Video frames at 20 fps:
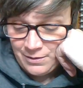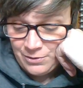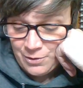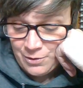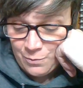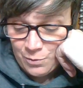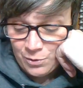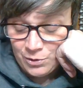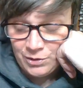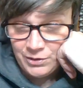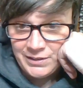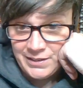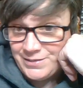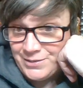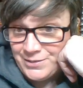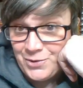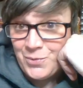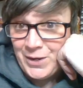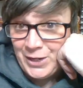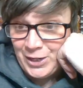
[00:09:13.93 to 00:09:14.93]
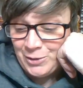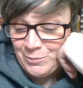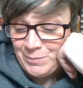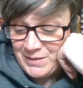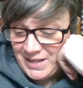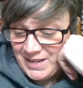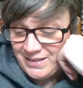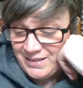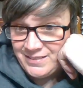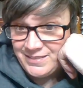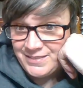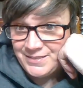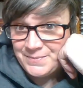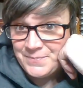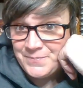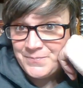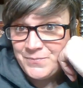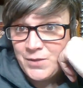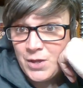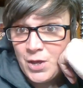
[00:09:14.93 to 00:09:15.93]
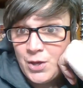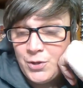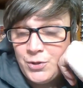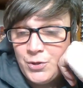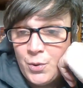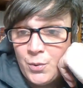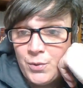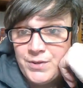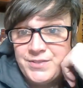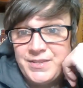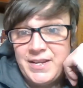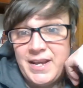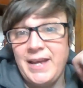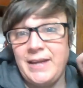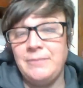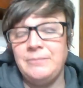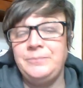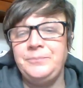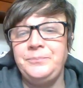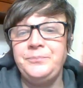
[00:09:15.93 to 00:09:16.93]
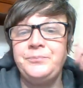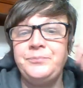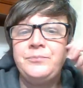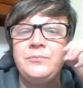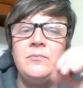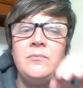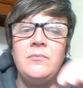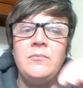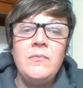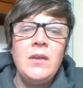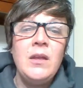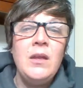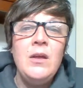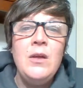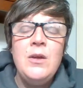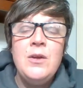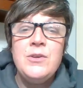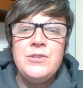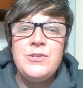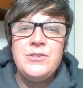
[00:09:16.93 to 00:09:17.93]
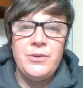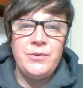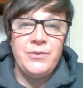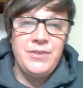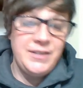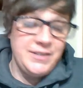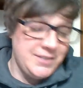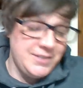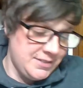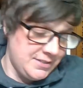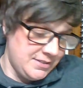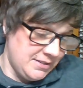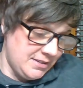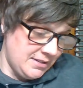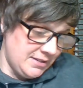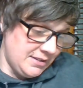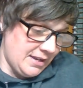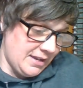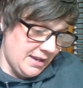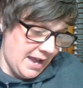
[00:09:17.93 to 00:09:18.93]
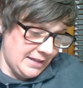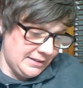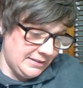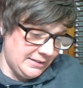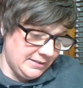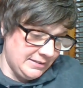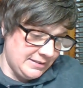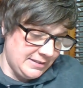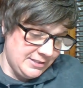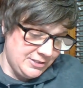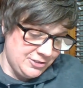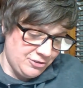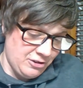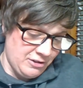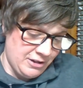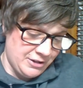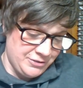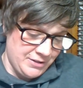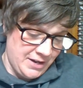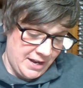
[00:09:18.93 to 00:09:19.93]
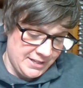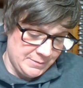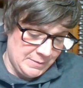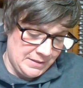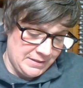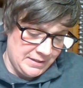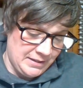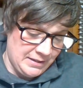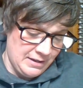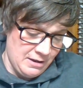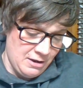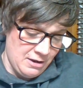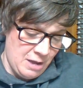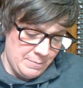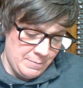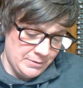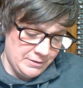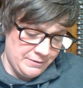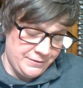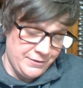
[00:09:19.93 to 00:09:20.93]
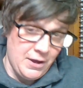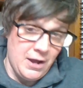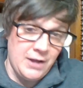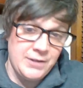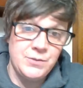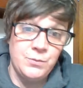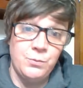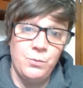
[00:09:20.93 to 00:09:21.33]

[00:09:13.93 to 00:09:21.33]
The world is a queer place. Yours, Anne. So this journal entry has me thinking a couple of thoughts.